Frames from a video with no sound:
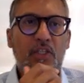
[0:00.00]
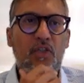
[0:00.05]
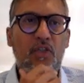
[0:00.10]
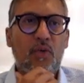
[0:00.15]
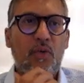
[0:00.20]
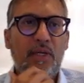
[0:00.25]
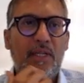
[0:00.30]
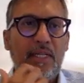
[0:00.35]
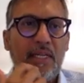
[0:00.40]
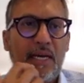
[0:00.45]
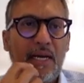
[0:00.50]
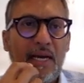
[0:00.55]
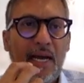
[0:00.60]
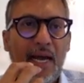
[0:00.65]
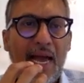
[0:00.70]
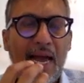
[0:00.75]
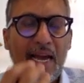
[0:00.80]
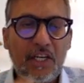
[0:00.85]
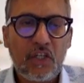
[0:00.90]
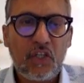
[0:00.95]
So, in the
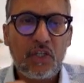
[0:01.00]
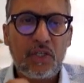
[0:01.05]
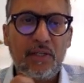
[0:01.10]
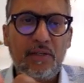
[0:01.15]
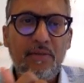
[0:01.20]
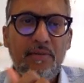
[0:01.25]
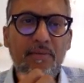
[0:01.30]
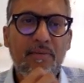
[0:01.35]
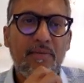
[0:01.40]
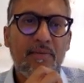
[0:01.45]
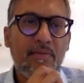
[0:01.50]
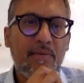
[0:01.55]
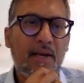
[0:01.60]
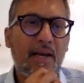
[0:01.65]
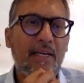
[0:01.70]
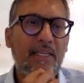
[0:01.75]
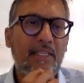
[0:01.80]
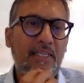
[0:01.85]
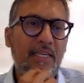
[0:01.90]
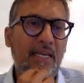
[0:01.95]
action,
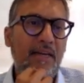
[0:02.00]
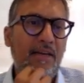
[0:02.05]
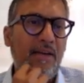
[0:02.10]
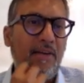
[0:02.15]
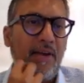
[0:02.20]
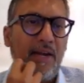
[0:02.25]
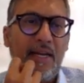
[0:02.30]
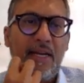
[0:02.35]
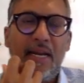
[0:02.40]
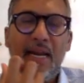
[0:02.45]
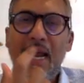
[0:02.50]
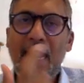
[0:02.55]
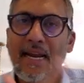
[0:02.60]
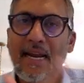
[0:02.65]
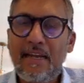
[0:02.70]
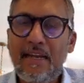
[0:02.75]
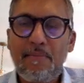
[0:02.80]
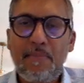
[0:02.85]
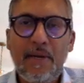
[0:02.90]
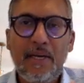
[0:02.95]
I say created
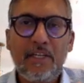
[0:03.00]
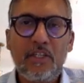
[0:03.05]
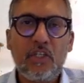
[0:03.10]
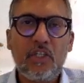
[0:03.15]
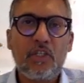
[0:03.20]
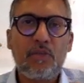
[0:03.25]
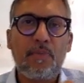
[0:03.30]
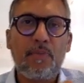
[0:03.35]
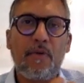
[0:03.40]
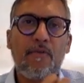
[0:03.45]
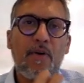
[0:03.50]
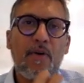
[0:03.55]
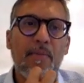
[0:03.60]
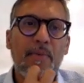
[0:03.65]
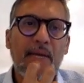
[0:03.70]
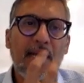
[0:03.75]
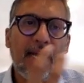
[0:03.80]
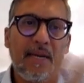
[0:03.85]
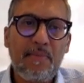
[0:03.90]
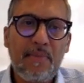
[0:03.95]
landing pages, performed
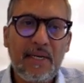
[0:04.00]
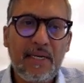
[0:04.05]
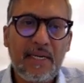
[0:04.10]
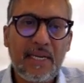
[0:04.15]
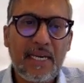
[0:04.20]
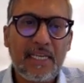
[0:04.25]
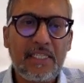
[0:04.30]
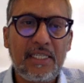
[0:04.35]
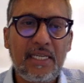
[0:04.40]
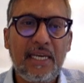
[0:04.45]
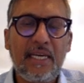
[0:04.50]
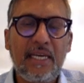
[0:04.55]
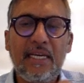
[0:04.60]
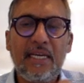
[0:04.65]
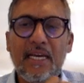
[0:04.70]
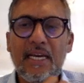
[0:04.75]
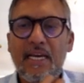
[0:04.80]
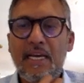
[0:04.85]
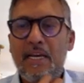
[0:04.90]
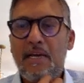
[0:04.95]
A and B testing,
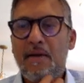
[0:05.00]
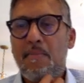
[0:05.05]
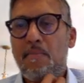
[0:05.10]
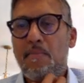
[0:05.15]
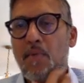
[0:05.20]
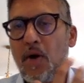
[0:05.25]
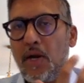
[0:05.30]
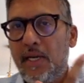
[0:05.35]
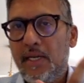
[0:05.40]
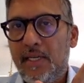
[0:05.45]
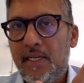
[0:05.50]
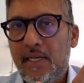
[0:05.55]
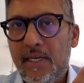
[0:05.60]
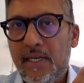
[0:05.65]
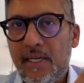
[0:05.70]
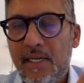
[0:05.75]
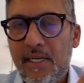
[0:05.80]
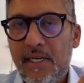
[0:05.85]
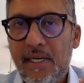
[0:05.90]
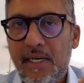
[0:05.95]

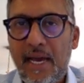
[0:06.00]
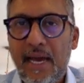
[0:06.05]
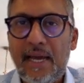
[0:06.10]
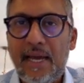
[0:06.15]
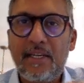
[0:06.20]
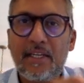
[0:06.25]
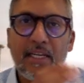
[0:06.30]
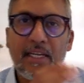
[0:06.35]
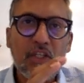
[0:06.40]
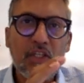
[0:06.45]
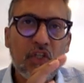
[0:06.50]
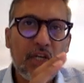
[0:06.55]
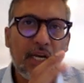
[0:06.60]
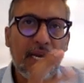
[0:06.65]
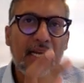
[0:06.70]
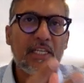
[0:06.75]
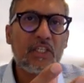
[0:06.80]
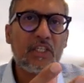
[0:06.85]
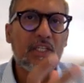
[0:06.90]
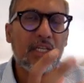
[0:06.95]
monitored, and then
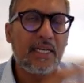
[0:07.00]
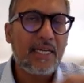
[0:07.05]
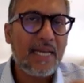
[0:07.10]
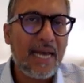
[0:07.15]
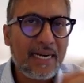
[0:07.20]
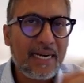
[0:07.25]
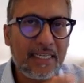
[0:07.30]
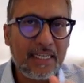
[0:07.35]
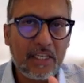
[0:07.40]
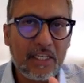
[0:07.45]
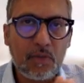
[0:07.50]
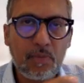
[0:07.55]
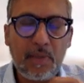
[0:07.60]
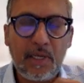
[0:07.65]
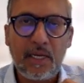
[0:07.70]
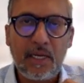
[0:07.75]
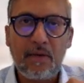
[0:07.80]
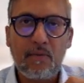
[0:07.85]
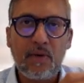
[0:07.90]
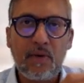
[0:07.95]
changed the tactics,
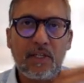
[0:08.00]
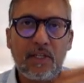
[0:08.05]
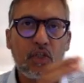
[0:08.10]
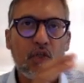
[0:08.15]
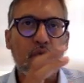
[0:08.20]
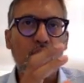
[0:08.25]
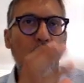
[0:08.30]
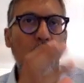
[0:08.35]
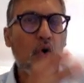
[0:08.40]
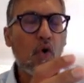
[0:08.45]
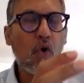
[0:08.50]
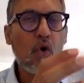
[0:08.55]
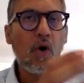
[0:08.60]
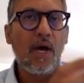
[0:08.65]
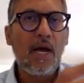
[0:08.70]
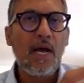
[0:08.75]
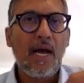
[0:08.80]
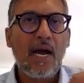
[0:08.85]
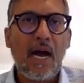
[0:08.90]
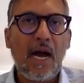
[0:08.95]
meaning once you know
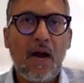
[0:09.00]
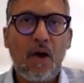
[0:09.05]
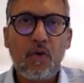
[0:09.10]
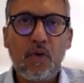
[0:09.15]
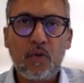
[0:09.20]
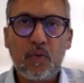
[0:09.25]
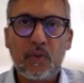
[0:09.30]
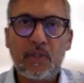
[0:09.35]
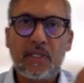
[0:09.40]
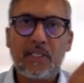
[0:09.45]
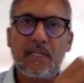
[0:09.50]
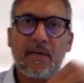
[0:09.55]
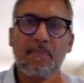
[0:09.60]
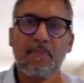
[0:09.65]
how users are